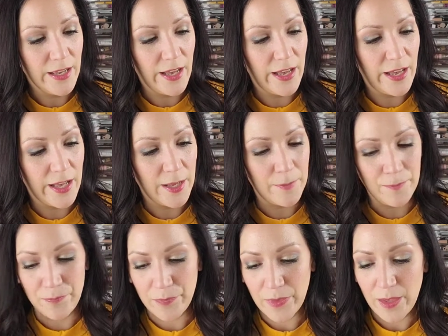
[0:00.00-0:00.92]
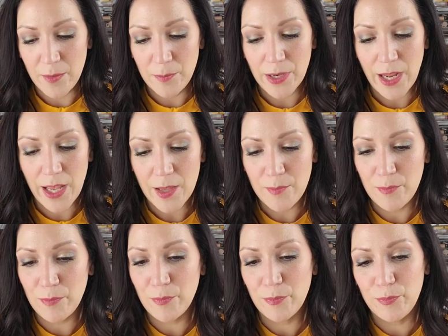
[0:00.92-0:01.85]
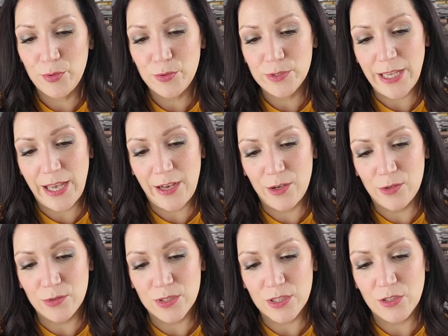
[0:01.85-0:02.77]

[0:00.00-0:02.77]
but I pulled out